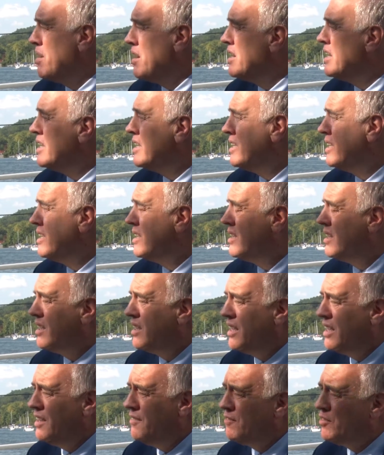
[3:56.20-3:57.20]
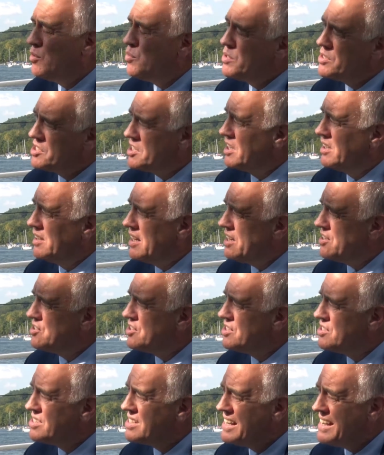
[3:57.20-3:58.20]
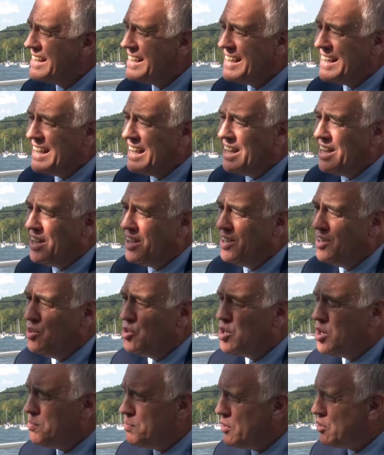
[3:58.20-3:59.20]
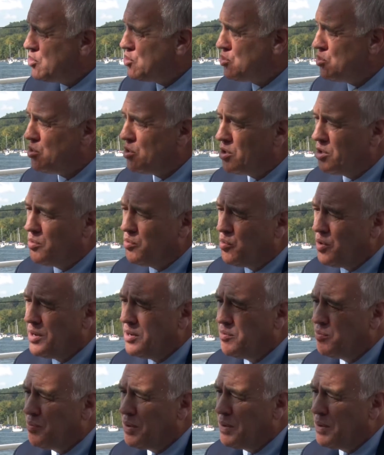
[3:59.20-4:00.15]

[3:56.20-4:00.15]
money influencing elections, you could be sure when